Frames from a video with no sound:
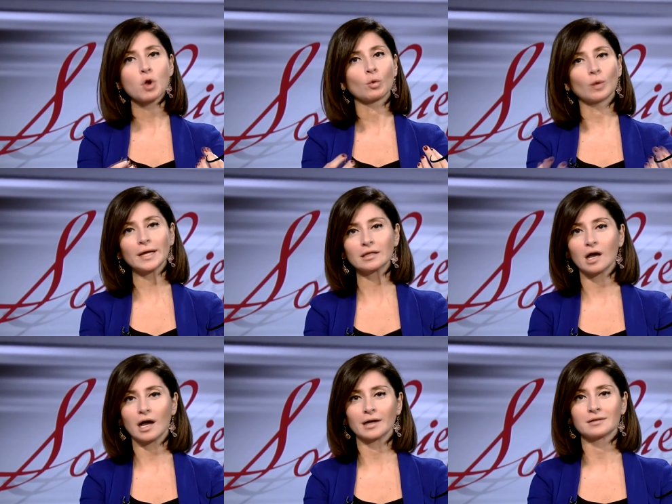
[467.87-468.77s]
red
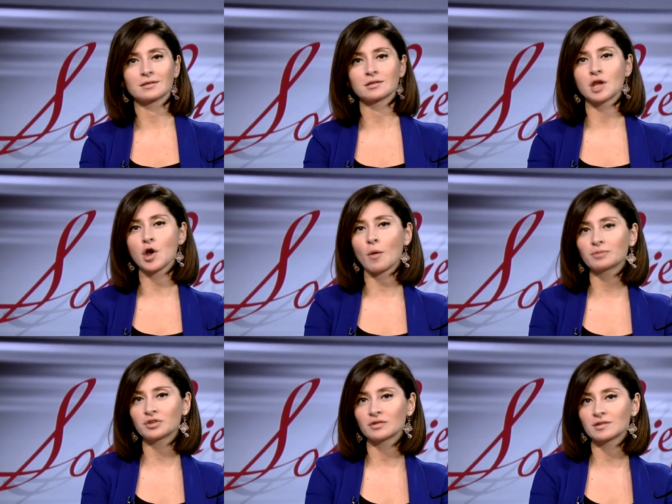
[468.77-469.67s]
lines, no
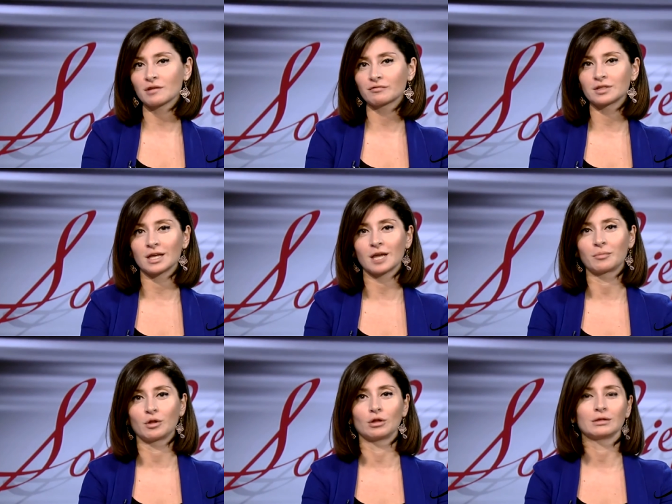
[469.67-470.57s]
options off the
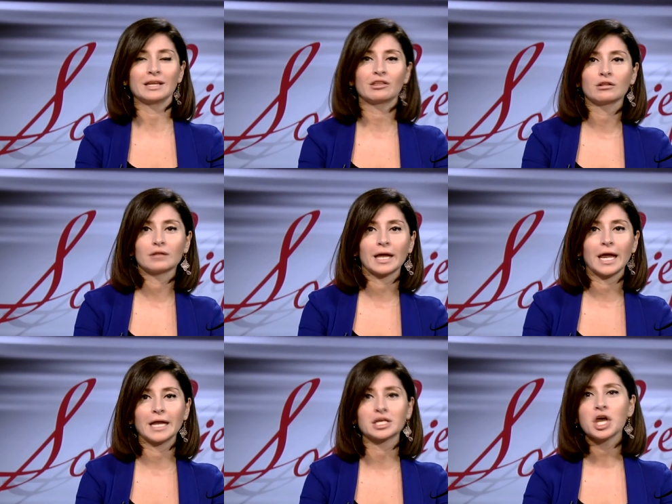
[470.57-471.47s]
table, lethal
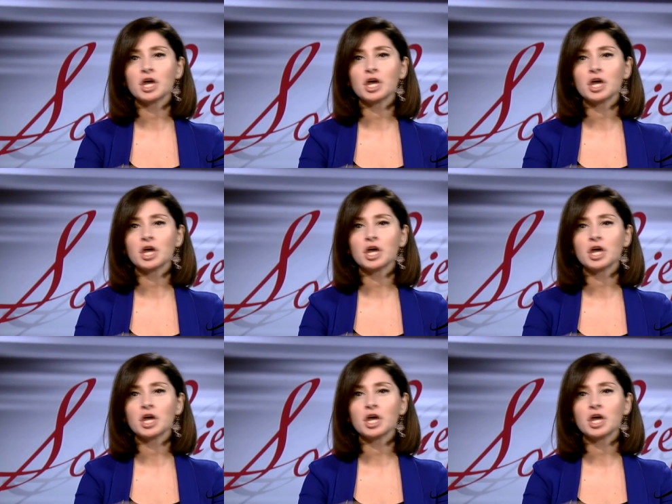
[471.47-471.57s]
aid,